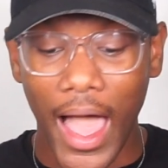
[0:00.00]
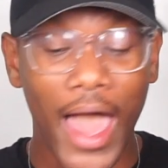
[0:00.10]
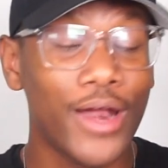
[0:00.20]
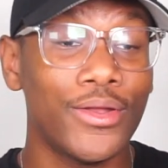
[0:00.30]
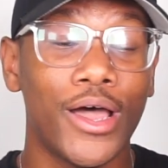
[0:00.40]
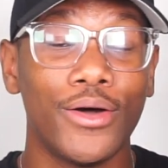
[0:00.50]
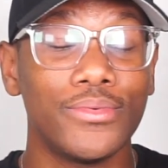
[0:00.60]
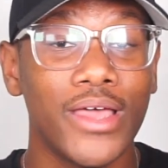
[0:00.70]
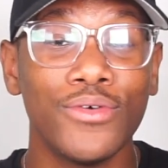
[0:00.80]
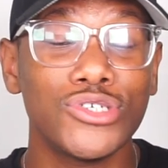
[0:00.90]
I don't know.
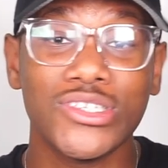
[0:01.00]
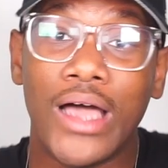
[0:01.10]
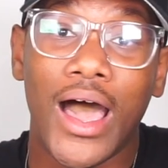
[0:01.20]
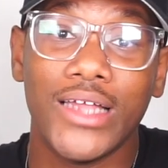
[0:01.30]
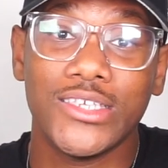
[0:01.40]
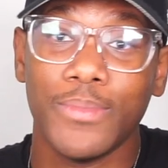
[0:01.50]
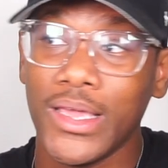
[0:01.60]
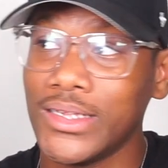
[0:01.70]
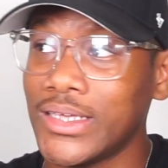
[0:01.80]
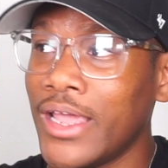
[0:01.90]
It was just odd to
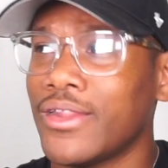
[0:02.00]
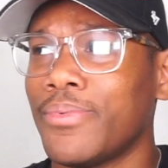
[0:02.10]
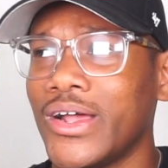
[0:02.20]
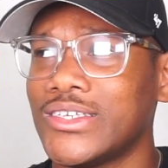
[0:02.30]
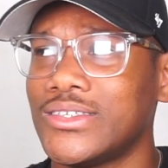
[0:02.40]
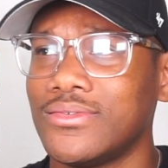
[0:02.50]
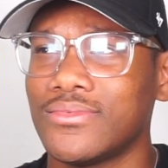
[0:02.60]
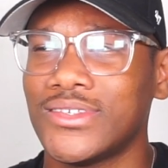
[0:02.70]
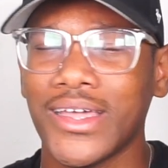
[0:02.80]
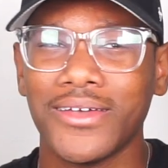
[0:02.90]
me to hear the press
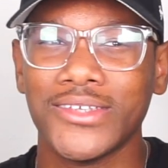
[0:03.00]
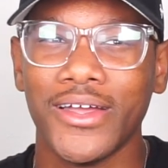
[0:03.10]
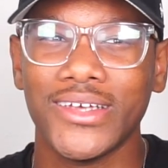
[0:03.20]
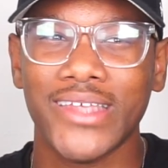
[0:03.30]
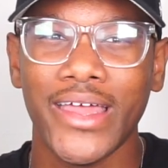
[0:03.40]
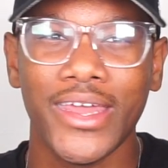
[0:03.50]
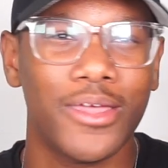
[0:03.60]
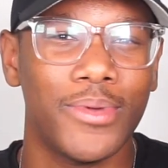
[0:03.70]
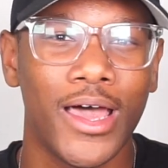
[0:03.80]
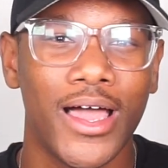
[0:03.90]
secretary say
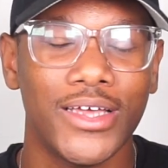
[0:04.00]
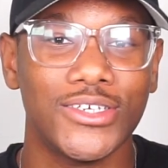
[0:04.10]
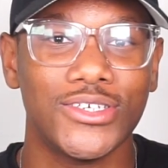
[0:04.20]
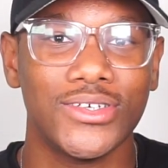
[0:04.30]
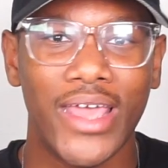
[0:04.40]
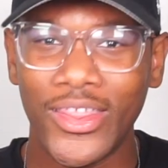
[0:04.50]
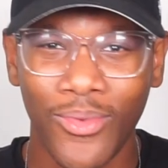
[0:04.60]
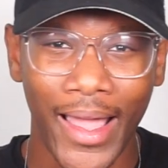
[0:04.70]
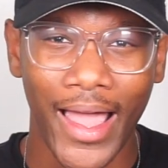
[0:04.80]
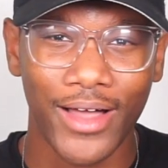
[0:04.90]
Nicki Minaj in the
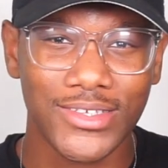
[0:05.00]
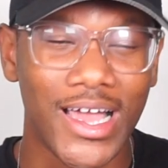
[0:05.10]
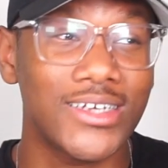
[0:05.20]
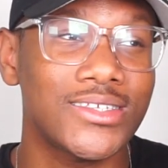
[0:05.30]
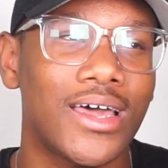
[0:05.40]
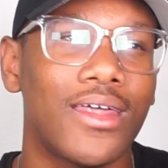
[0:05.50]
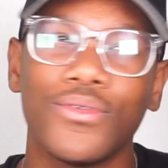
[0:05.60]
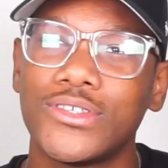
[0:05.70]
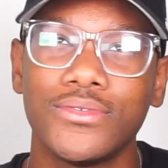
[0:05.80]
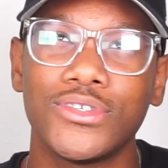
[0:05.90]
White House. I just thought that
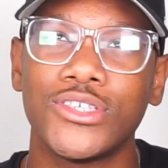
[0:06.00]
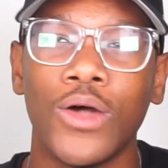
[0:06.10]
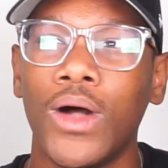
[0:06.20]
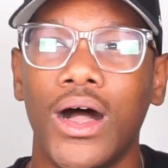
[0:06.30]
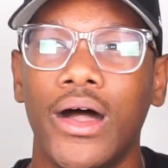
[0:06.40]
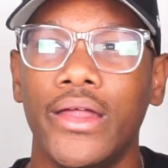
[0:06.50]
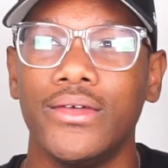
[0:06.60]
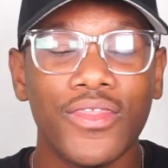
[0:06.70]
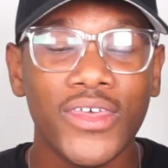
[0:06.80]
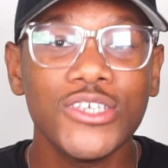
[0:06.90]
was so odd.
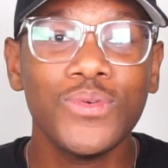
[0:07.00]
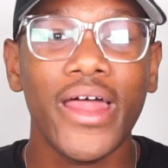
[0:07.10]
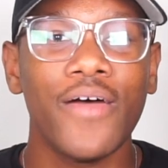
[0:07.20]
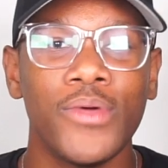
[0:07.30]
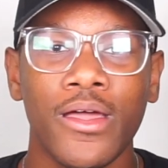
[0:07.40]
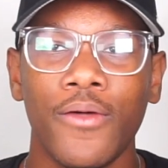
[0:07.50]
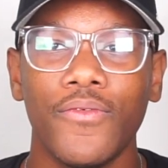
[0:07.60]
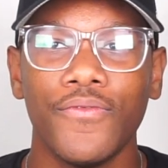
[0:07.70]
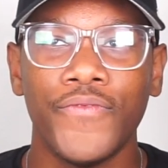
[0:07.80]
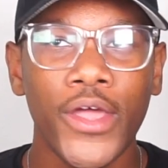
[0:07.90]
This would have been a
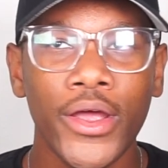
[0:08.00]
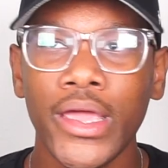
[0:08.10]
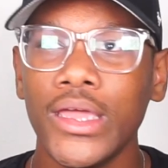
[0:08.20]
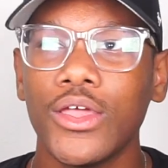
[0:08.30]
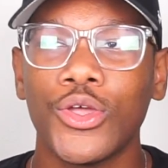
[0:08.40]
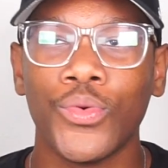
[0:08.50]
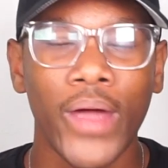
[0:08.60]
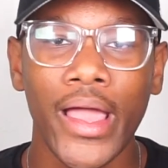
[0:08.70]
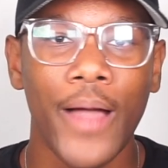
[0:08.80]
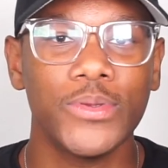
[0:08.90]
very
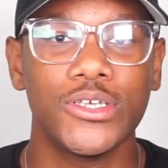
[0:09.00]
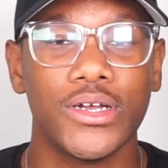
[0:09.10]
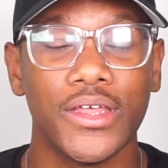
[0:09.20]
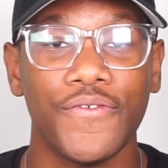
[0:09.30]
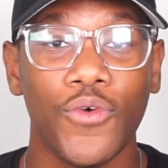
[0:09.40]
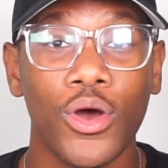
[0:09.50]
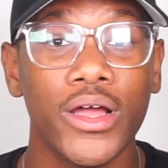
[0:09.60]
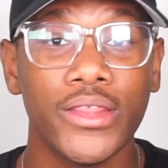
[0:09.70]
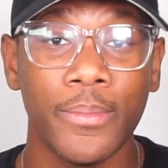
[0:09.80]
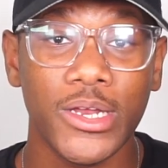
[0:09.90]
great opportunity
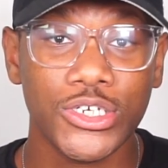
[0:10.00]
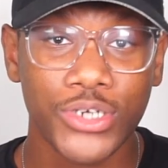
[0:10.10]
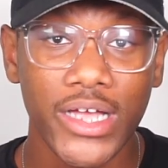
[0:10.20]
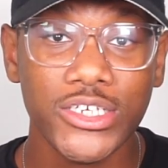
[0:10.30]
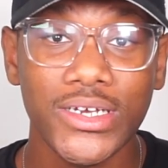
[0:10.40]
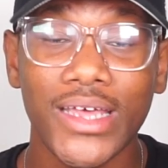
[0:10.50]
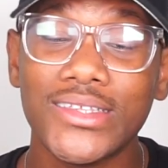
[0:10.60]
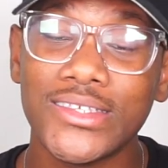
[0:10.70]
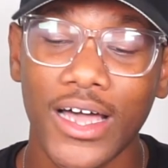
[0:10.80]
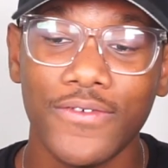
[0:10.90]
for the administration
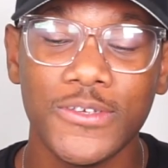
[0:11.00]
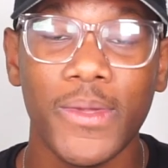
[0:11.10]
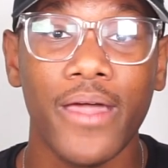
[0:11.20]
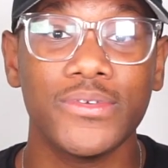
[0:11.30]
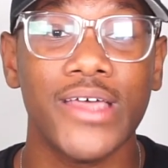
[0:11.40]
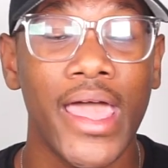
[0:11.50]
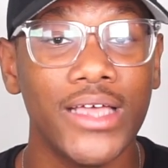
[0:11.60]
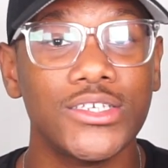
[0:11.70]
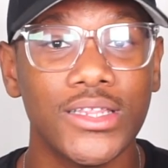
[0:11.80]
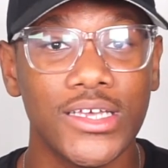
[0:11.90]
itself to be able to
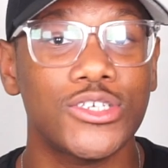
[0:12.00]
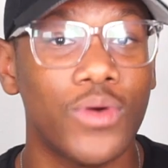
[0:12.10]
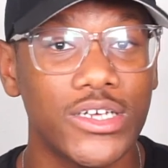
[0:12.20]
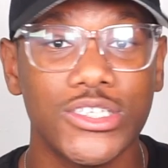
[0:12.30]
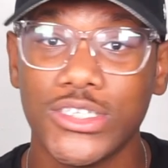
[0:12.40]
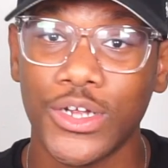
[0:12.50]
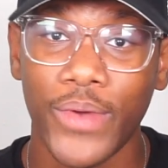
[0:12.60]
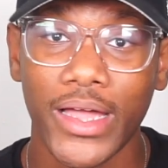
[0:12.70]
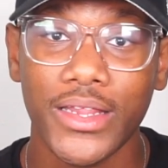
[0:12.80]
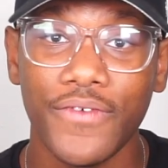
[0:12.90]
answer these questions
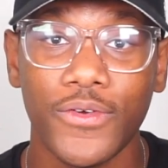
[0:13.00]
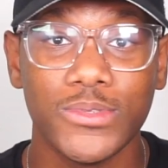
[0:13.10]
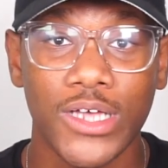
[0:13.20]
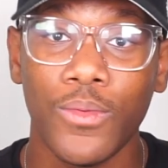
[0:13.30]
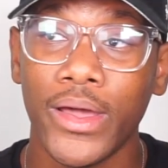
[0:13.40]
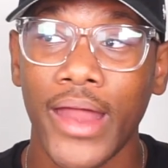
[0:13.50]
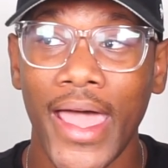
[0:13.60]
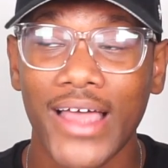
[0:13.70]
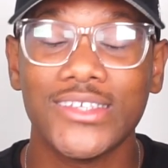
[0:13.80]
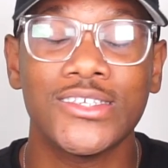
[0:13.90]
directly from someone
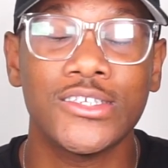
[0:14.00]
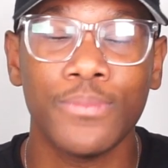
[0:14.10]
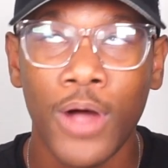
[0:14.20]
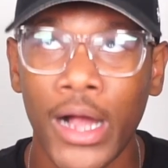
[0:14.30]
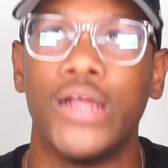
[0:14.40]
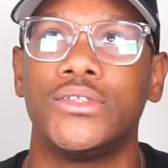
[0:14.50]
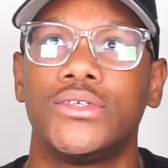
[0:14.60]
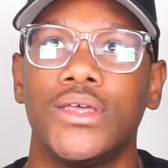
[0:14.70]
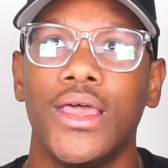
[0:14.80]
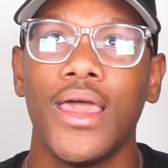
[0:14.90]
as smart
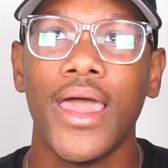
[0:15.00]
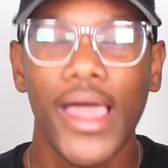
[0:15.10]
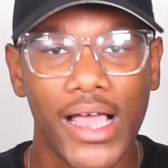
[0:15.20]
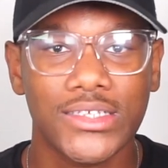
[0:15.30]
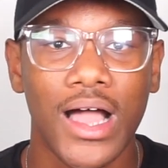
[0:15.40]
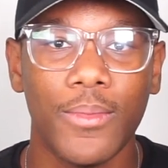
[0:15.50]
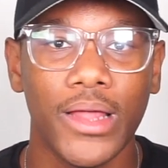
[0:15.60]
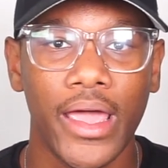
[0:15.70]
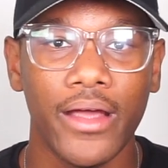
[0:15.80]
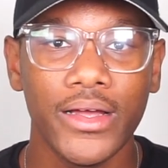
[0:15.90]
as
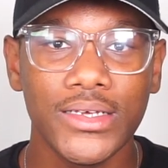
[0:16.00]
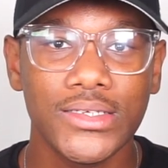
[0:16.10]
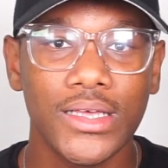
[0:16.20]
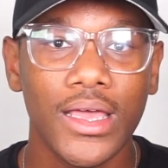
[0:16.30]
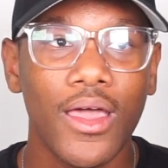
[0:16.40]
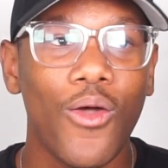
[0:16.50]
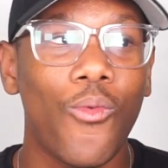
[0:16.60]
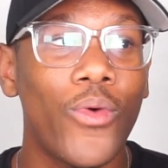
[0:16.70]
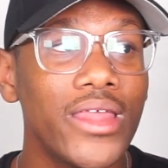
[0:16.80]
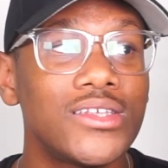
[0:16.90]
Kamala Harris,
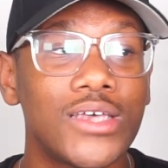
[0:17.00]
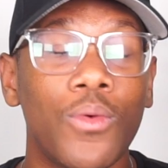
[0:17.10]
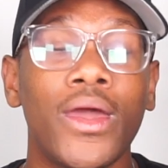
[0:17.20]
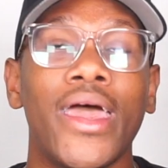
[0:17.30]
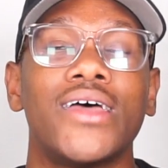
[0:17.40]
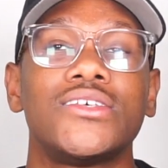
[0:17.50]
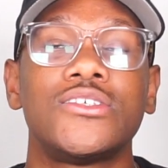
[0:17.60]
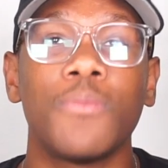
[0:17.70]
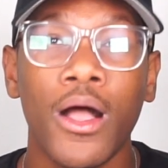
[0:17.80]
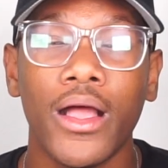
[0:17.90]
with someone as
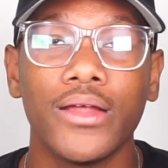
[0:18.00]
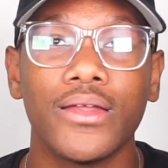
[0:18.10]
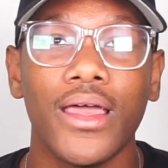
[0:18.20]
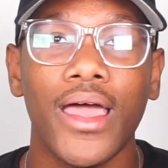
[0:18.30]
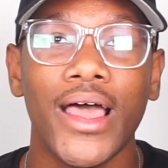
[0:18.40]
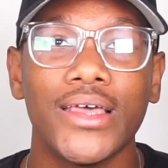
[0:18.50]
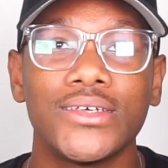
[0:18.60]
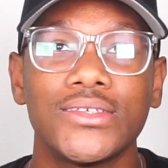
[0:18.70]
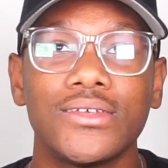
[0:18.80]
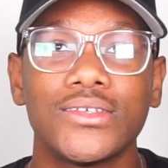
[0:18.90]
smart
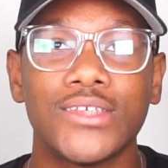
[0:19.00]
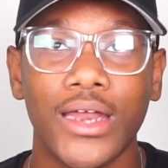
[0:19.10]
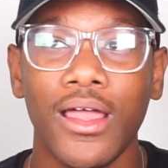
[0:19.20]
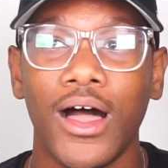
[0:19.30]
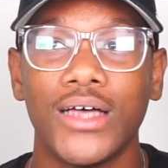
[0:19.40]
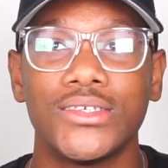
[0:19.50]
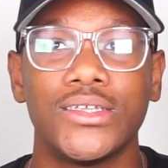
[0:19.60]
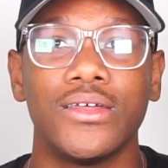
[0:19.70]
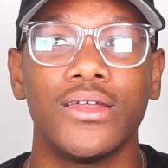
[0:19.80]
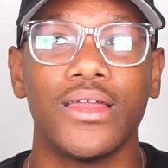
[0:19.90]
as Sunny
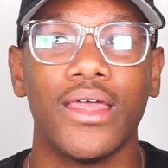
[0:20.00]
Hostin